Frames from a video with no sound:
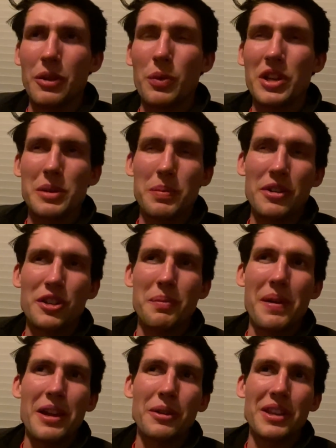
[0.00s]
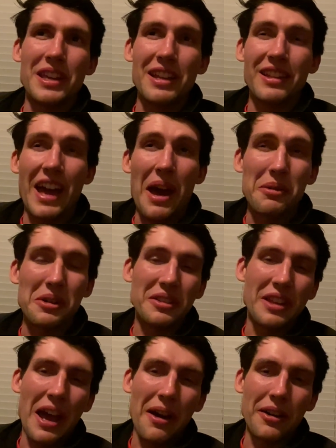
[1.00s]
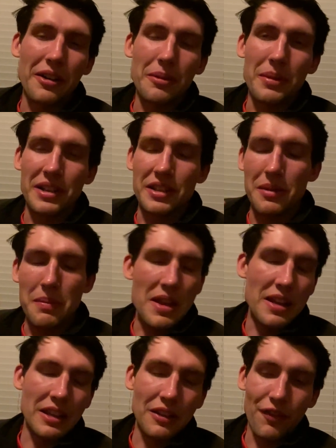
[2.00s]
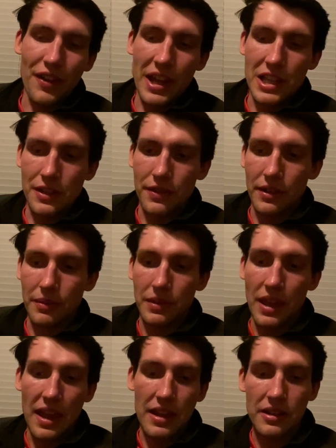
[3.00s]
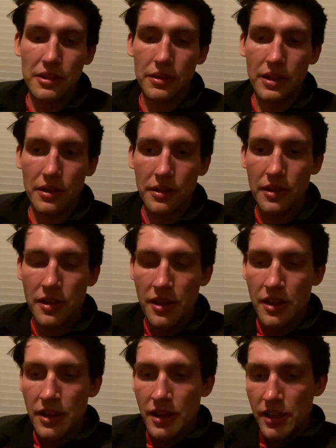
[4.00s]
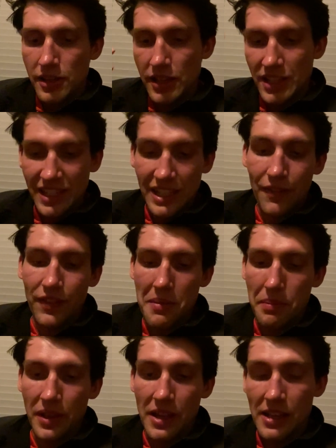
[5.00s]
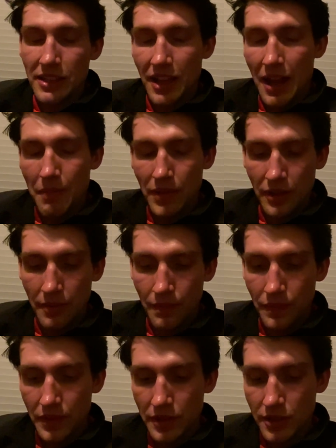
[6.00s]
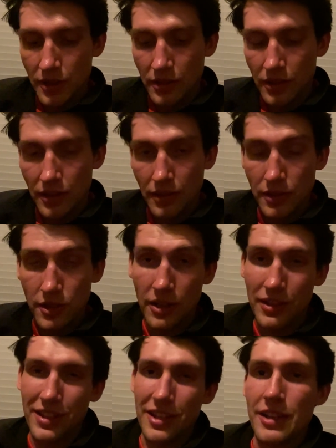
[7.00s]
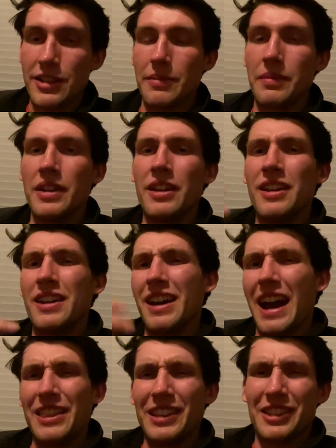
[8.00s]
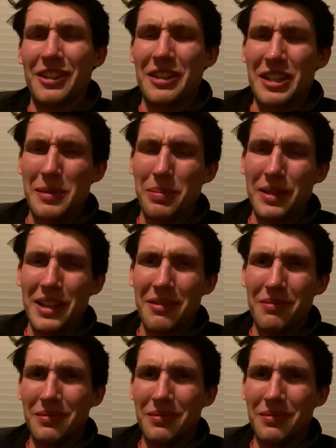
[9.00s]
whispers may only get louder and louder amongst the media and the fans for Cade to see significant playing time to start the season. I think they're going to